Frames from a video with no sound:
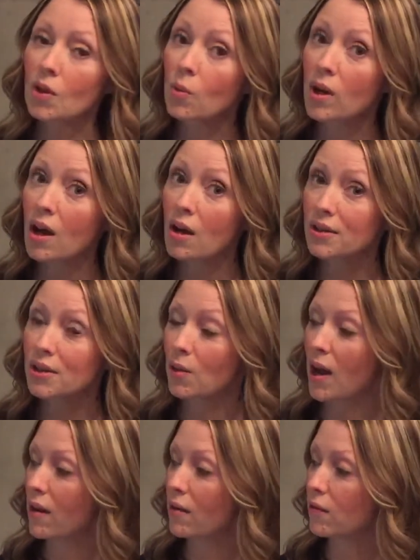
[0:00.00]
We also
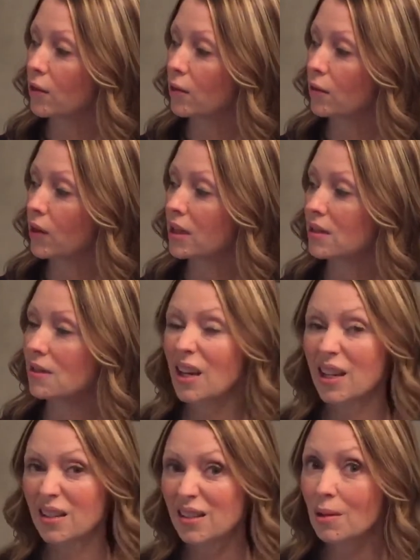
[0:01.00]
have fur friends,
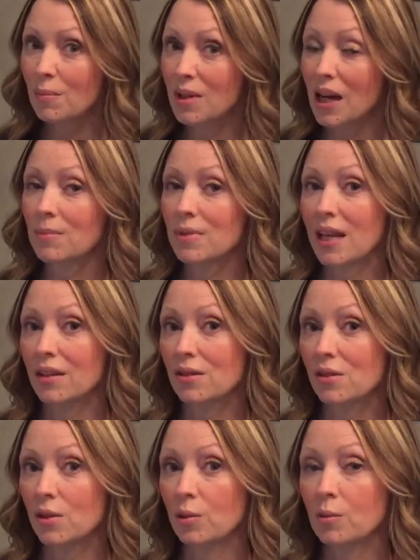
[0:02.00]
and sometimes Aunt
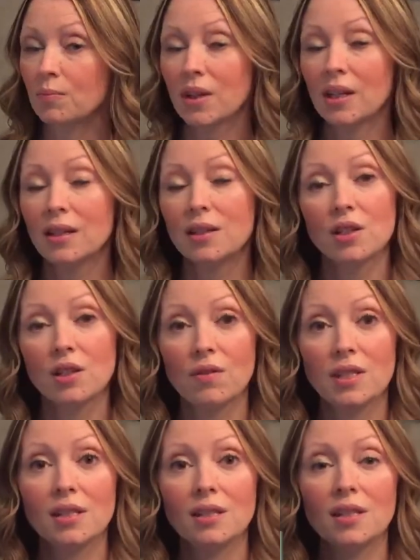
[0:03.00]
Sue. She
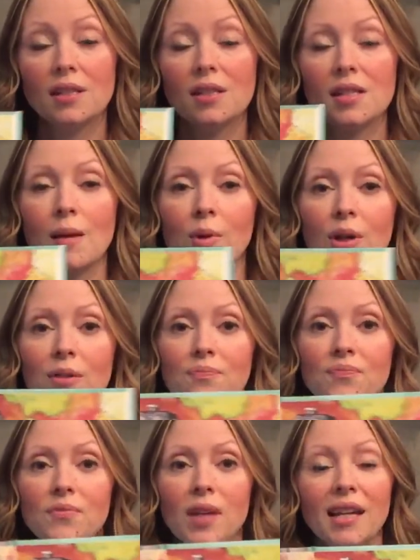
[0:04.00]
visits in summer,
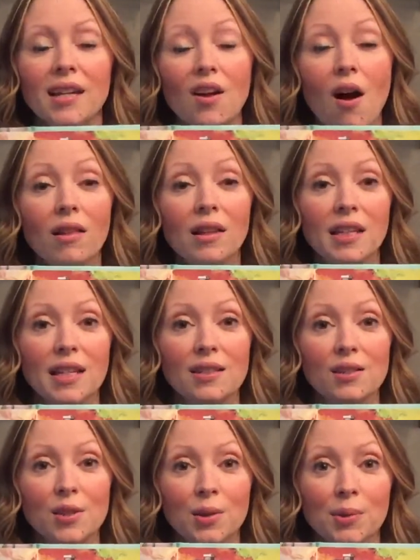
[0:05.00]
and at
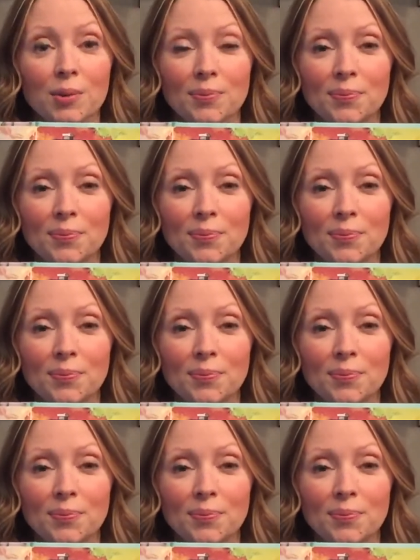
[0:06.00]
holidays too.